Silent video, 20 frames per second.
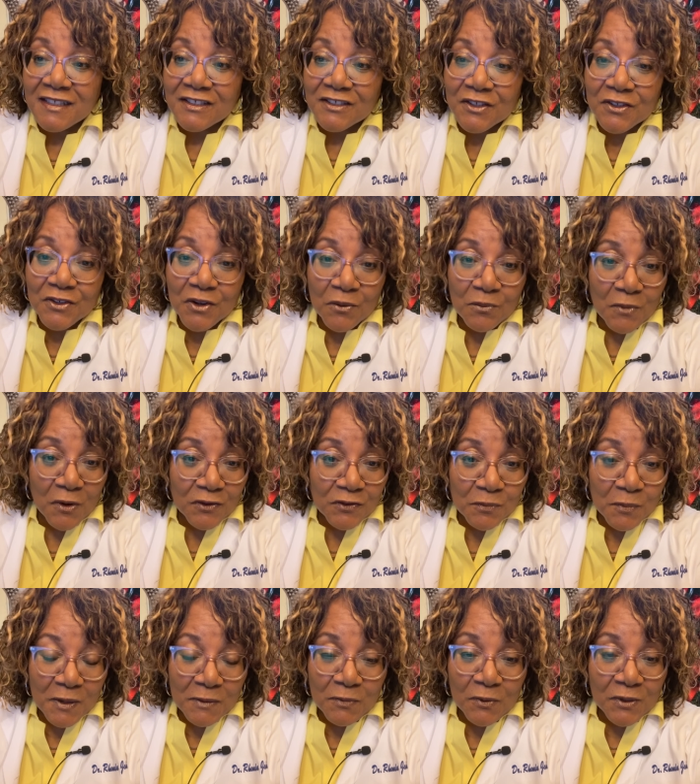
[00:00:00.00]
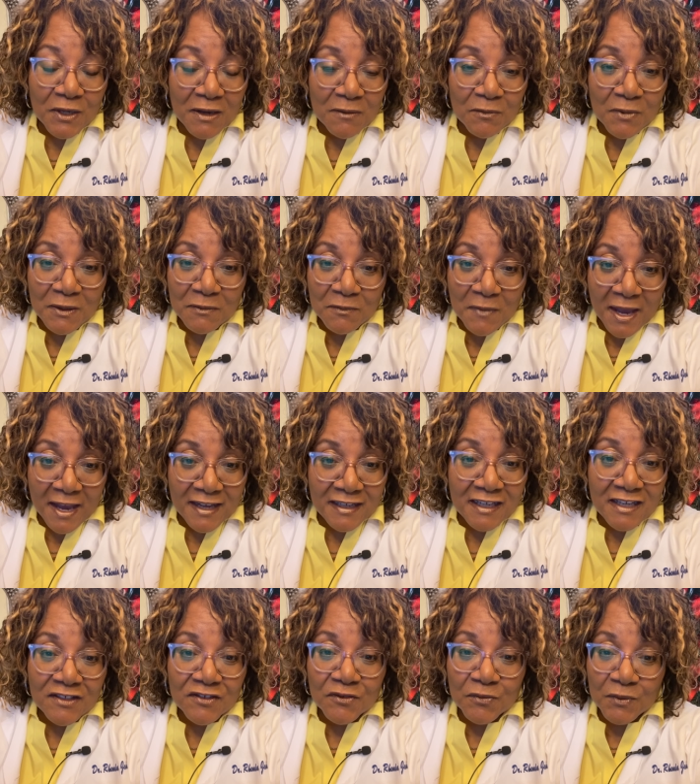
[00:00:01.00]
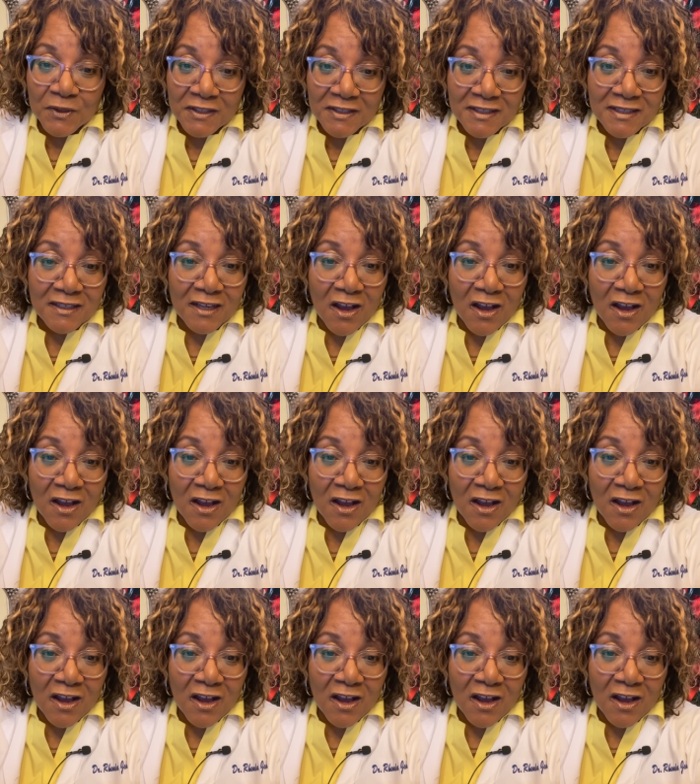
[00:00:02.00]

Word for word: You know, most people can be managed with